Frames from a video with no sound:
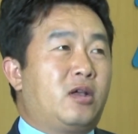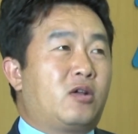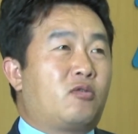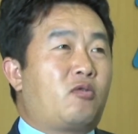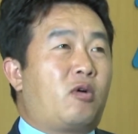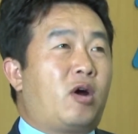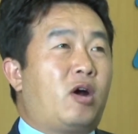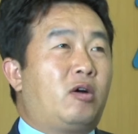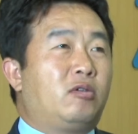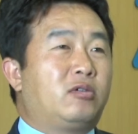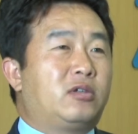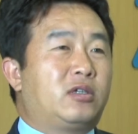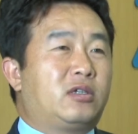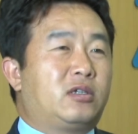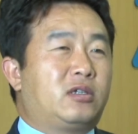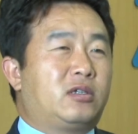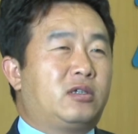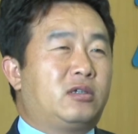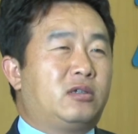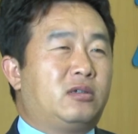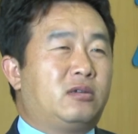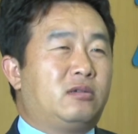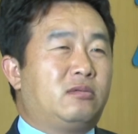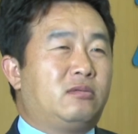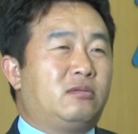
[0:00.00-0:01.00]
grows
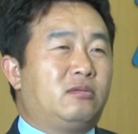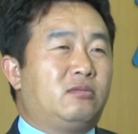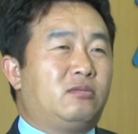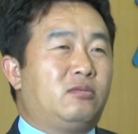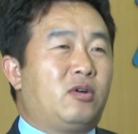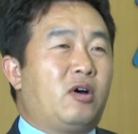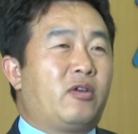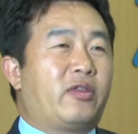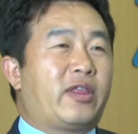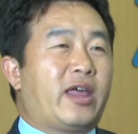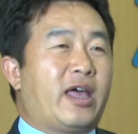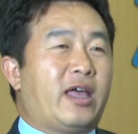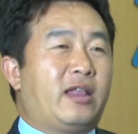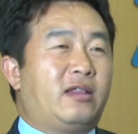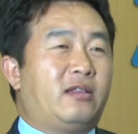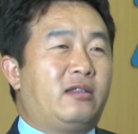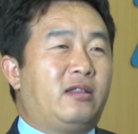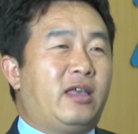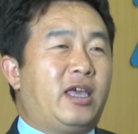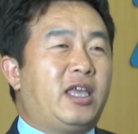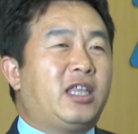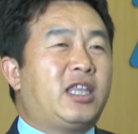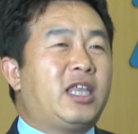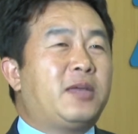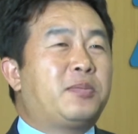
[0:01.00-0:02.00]
more than
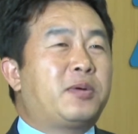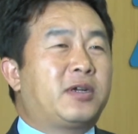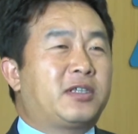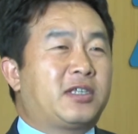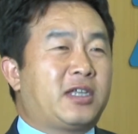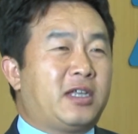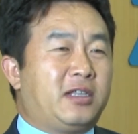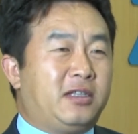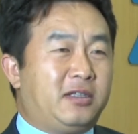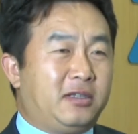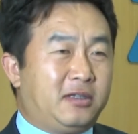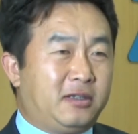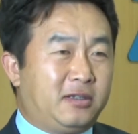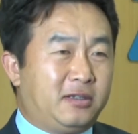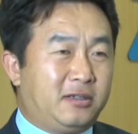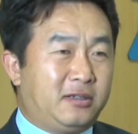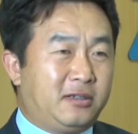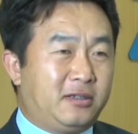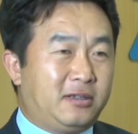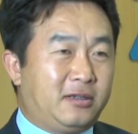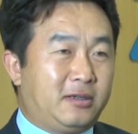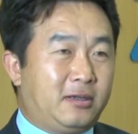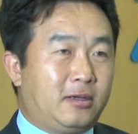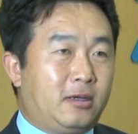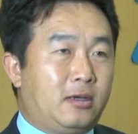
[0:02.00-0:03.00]
80%,
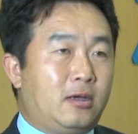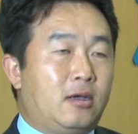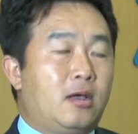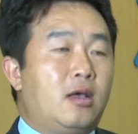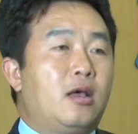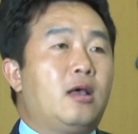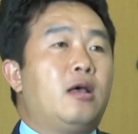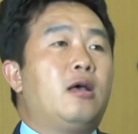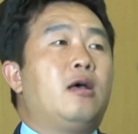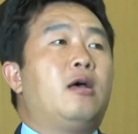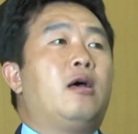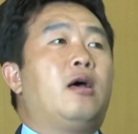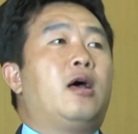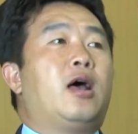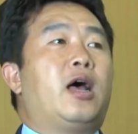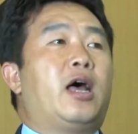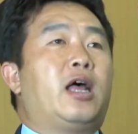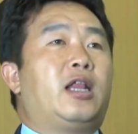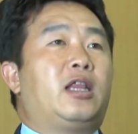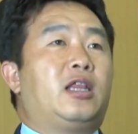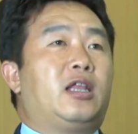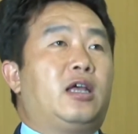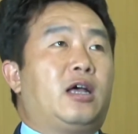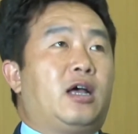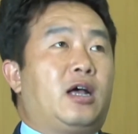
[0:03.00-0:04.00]

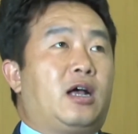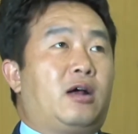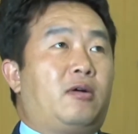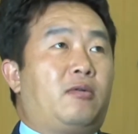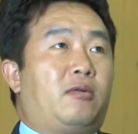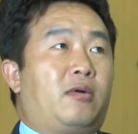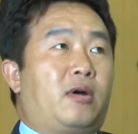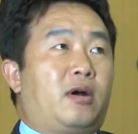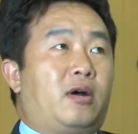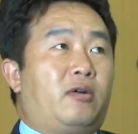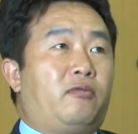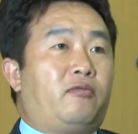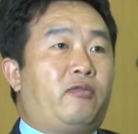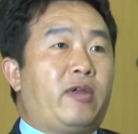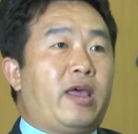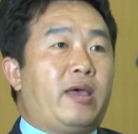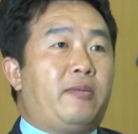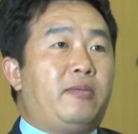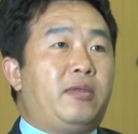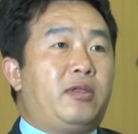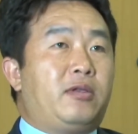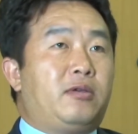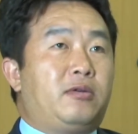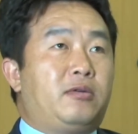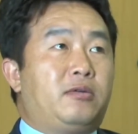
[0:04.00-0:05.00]
and our
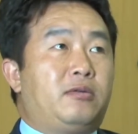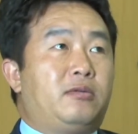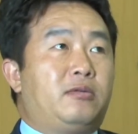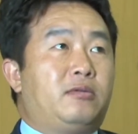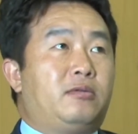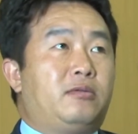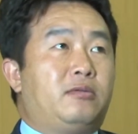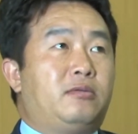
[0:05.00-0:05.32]
revenue